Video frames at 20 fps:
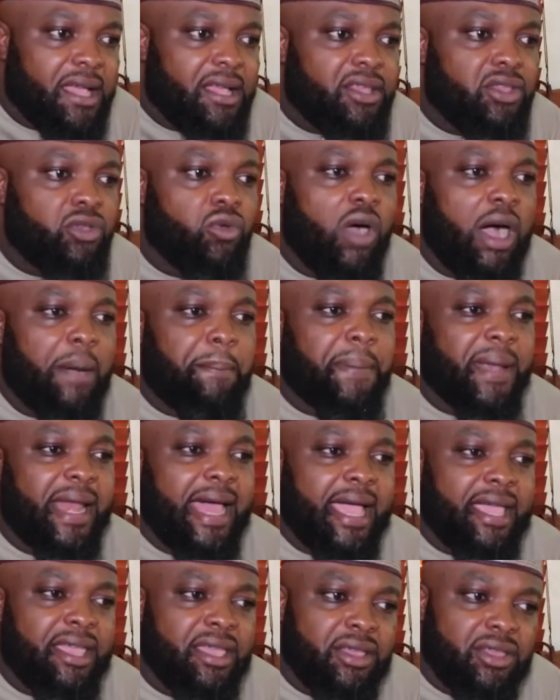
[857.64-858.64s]
you
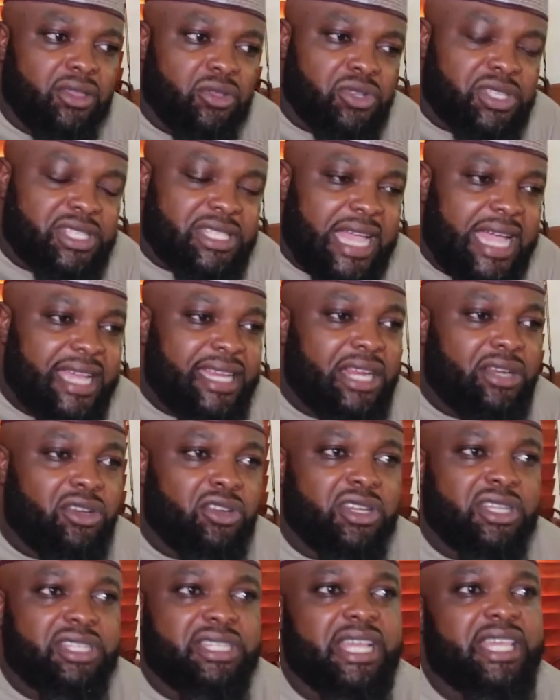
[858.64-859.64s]
apply, you sign an
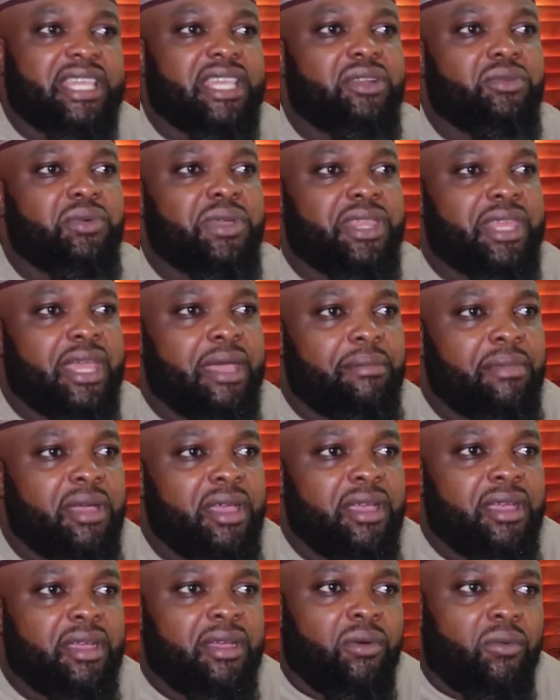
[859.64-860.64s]
undertaking with them,
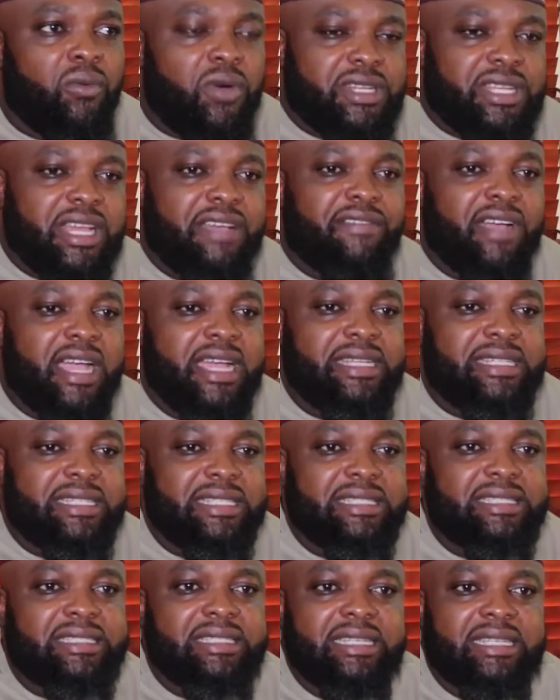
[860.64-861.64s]
whatever it
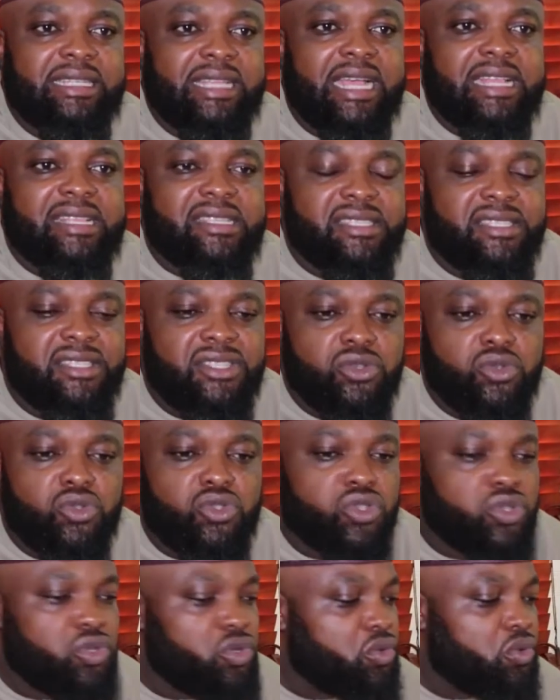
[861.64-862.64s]
is that's due
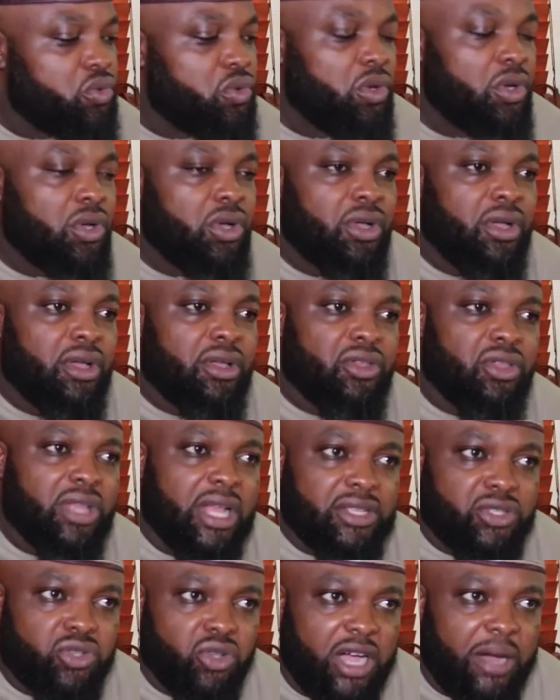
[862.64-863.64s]
to you,
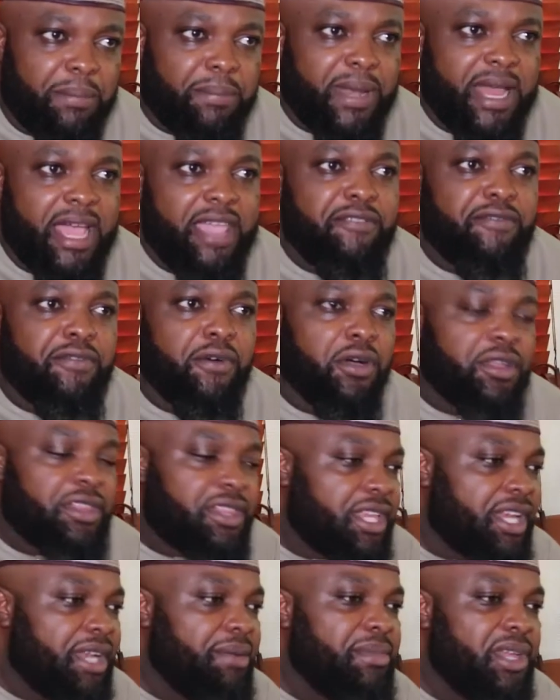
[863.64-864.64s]
that you are applying
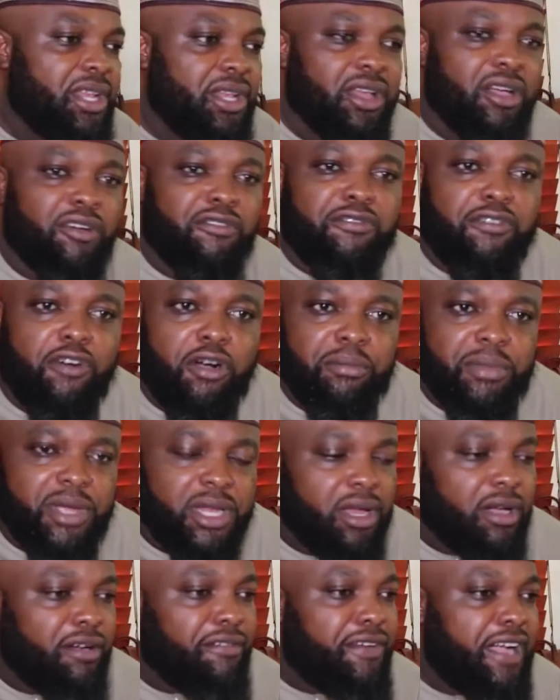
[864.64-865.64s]
for, 3 million, 4
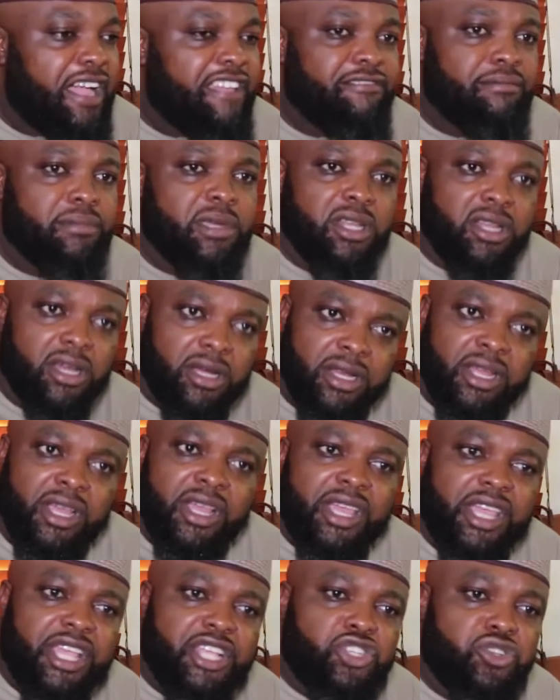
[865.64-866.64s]
million, 5 million,
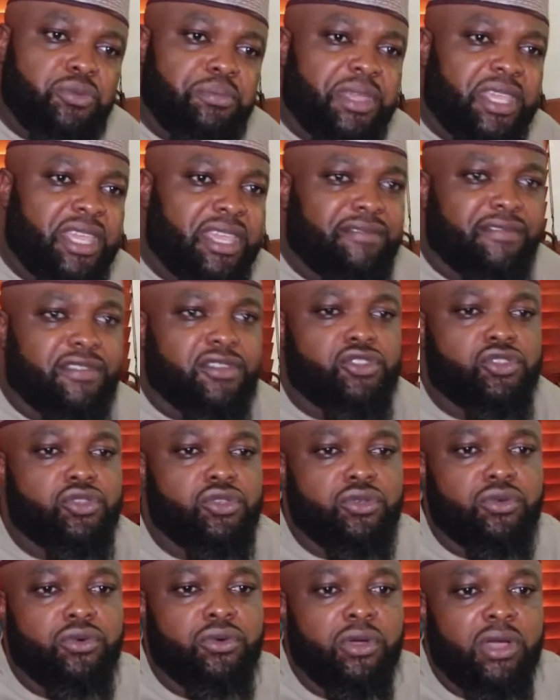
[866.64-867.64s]
it should be given to
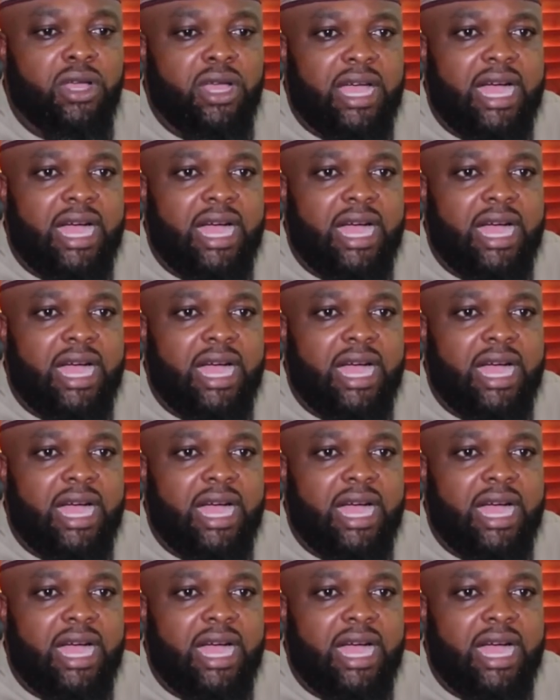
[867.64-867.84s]
you.